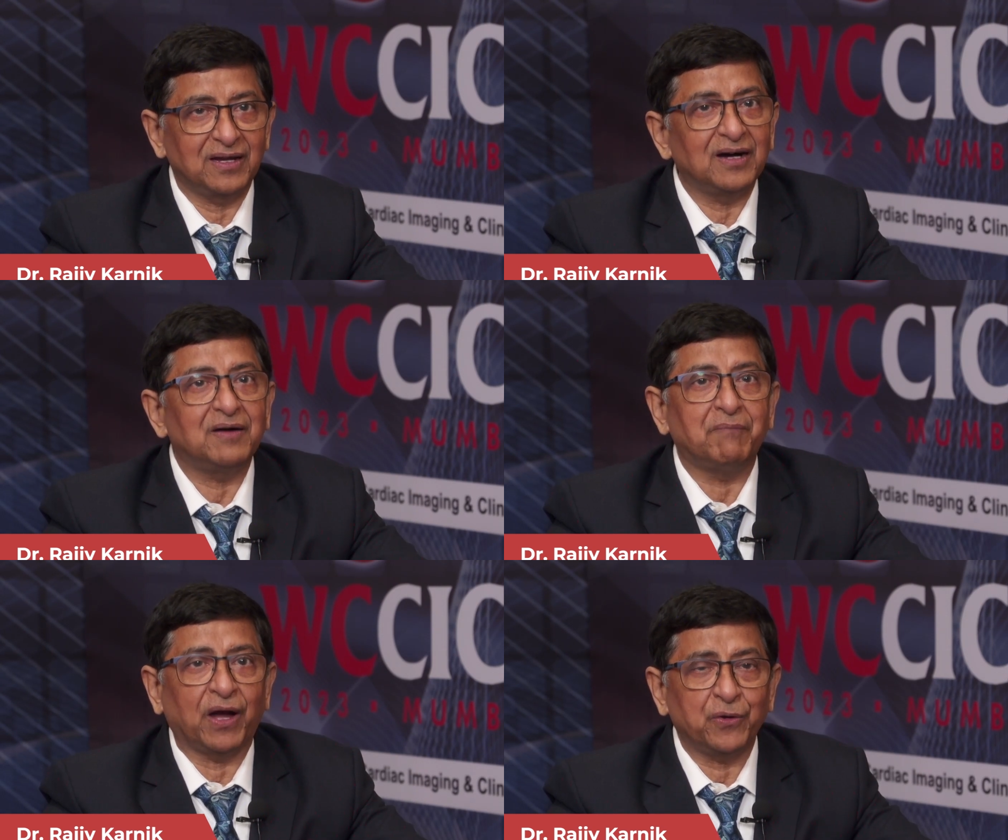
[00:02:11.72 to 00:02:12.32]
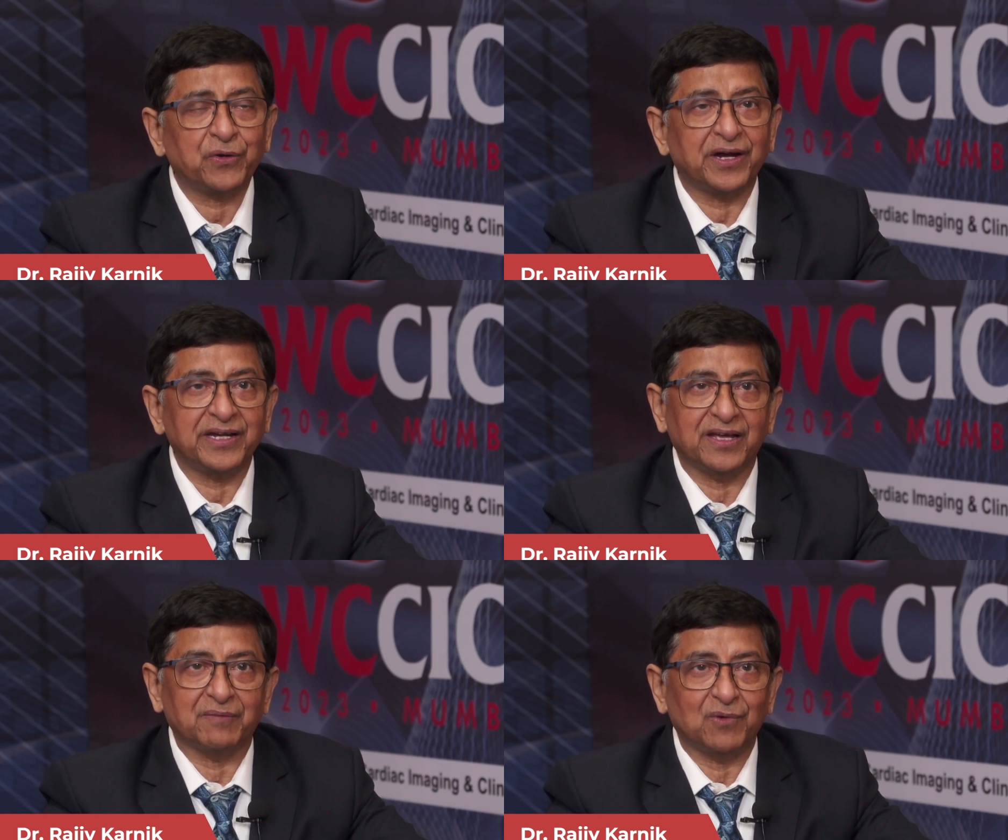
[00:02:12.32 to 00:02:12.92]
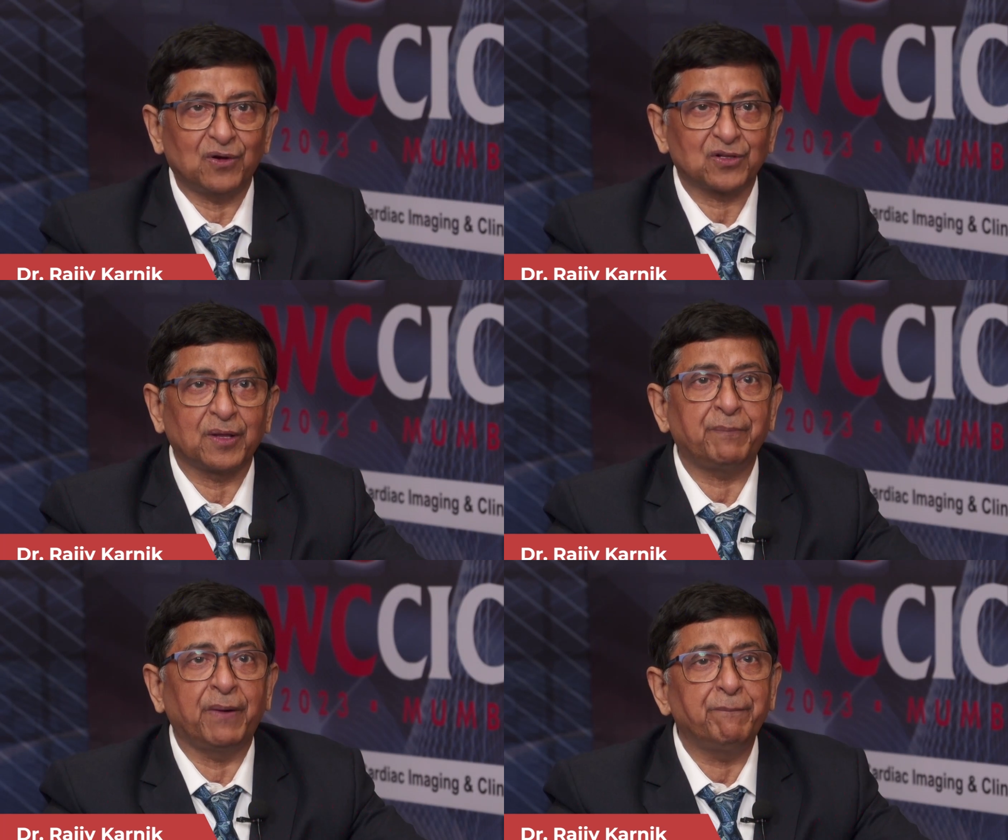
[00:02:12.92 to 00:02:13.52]
myocardium or the
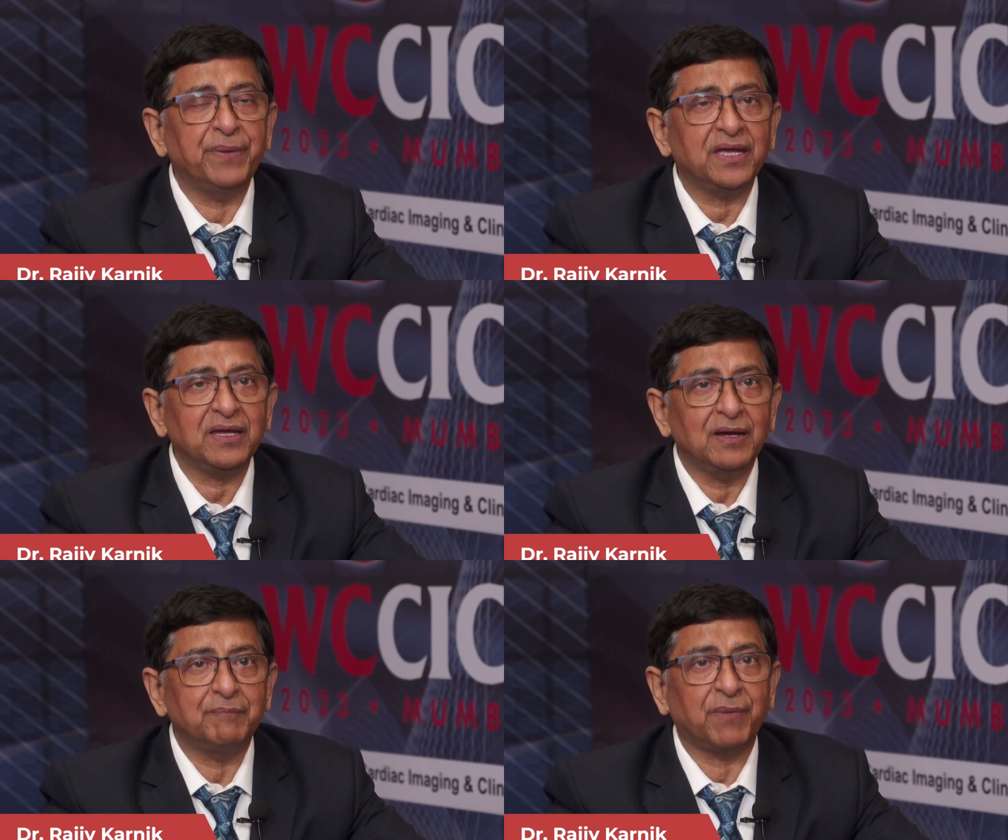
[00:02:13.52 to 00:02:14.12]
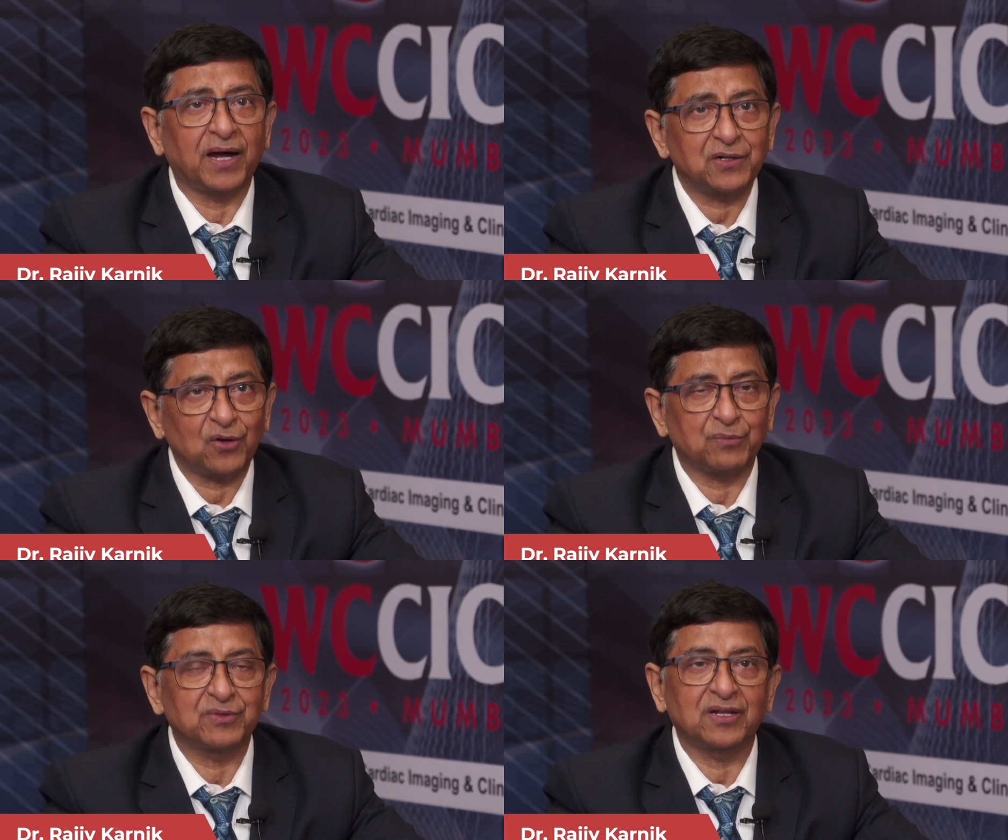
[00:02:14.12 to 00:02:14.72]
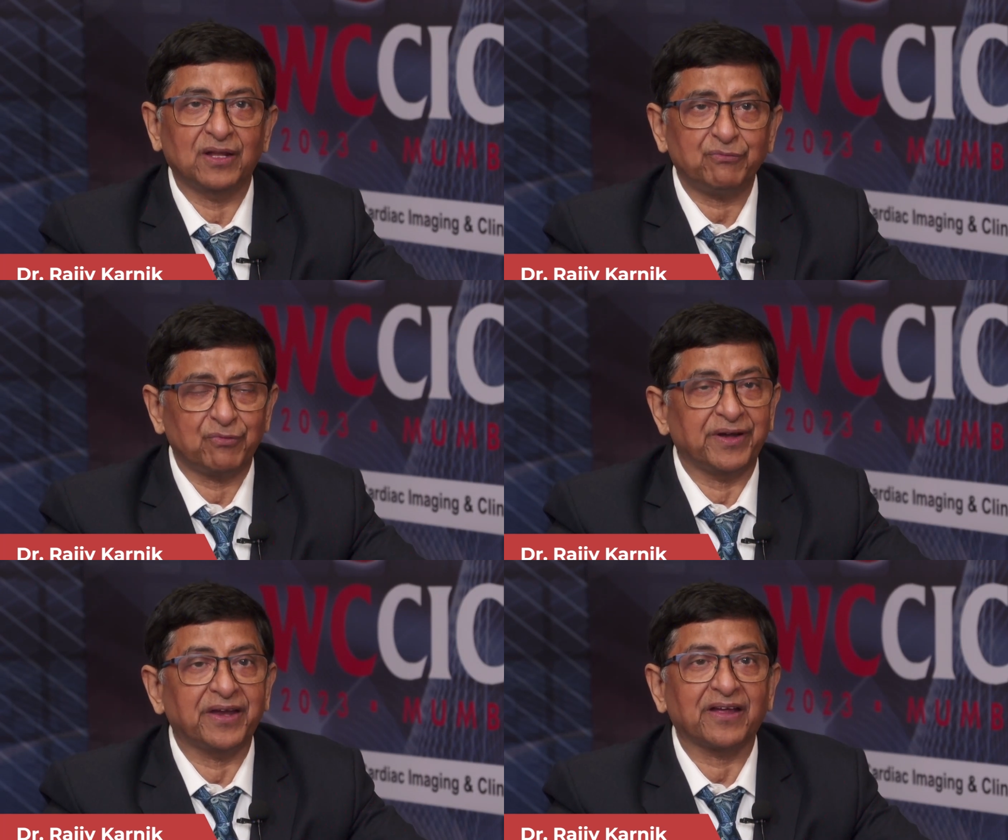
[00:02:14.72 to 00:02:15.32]
pumping part of the left
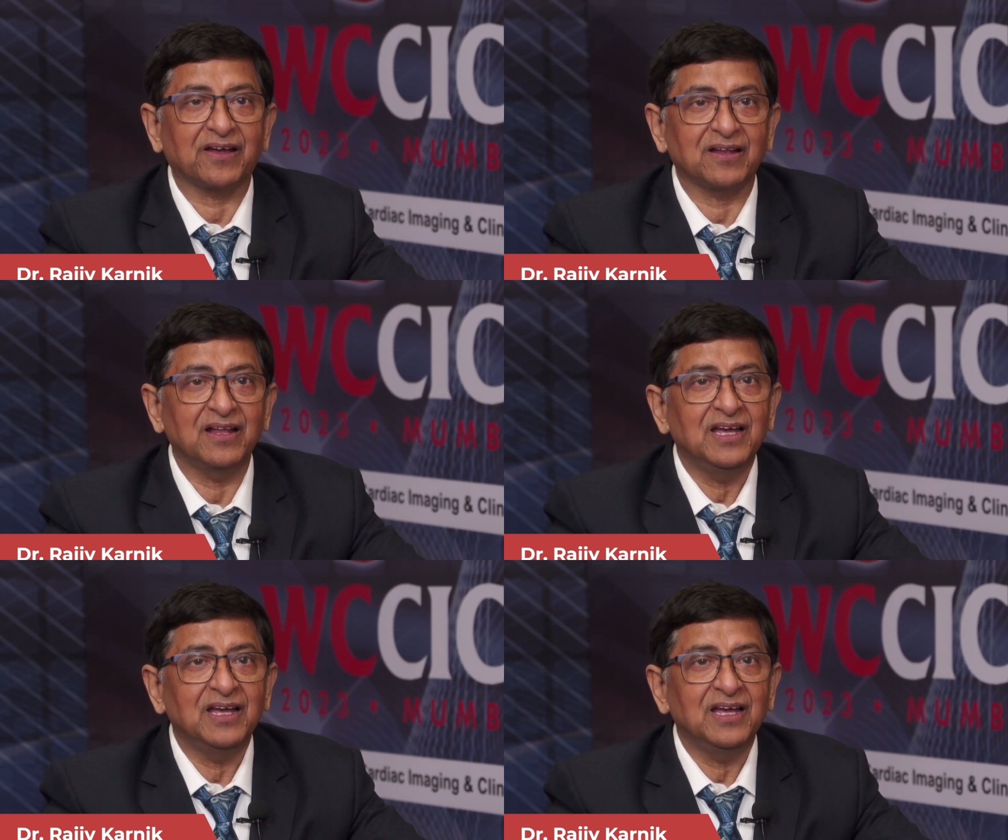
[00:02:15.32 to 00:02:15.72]
ventricle,